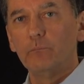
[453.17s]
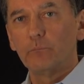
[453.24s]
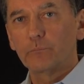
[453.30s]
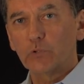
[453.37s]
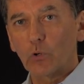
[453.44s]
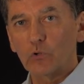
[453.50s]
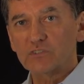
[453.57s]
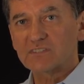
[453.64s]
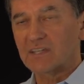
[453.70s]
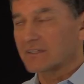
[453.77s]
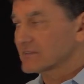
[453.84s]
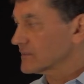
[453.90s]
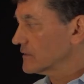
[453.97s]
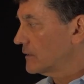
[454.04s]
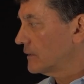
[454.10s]

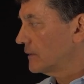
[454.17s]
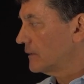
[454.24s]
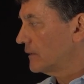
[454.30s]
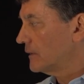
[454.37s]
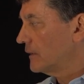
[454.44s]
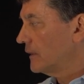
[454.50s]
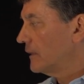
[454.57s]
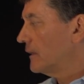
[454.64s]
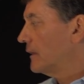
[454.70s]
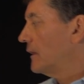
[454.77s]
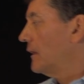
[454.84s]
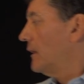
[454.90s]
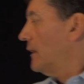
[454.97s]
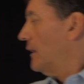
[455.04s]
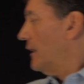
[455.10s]
process.
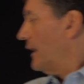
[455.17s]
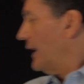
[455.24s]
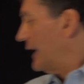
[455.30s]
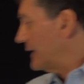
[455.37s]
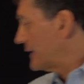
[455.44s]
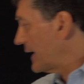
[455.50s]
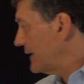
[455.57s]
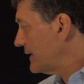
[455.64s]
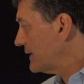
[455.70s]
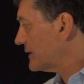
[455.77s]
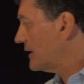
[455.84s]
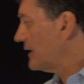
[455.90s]
And then at the